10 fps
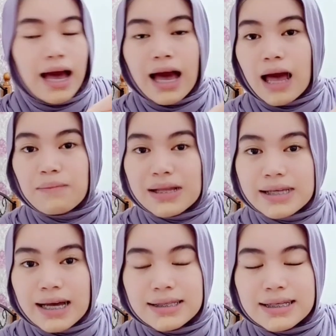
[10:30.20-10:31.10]

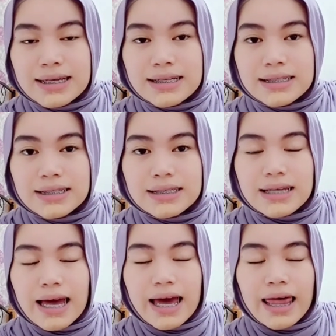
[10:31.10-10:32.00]
hepatitis,
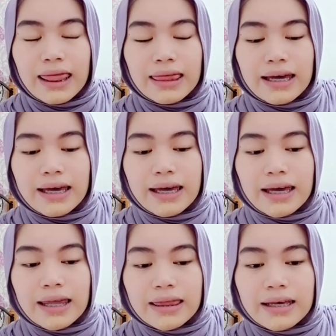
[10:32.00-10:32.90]
and
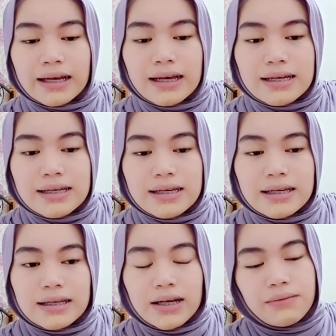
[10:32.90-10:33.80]
then,
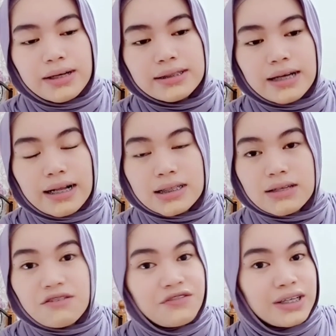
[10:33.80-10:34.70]
what else,
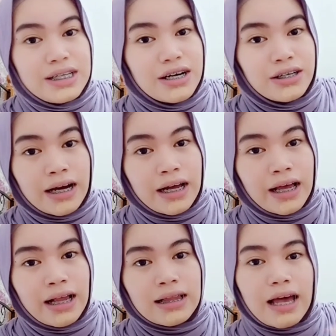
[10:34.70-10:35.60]

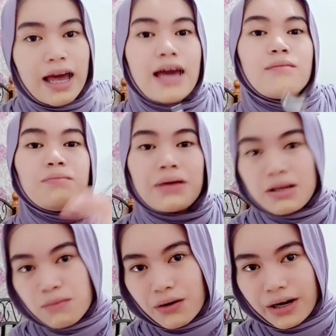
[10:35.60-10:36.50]
VDRL, and many
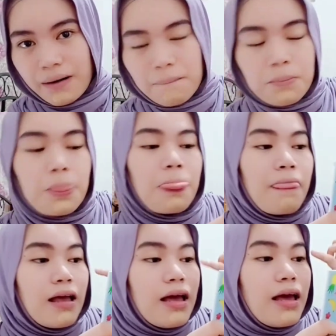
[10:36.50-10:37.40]
more.
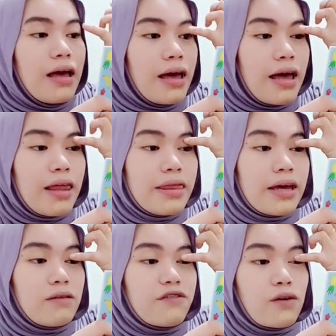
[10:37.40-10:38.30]
And
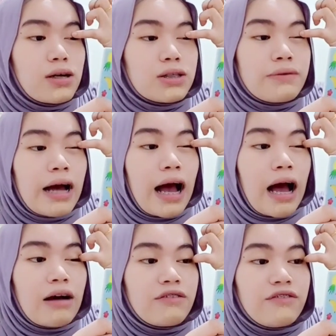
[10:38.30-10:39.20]
then, of course, we
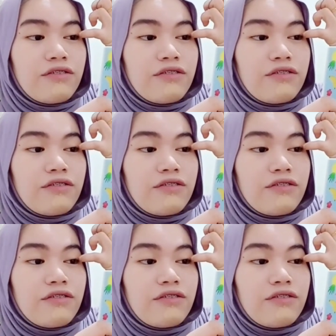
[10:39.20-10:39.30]
have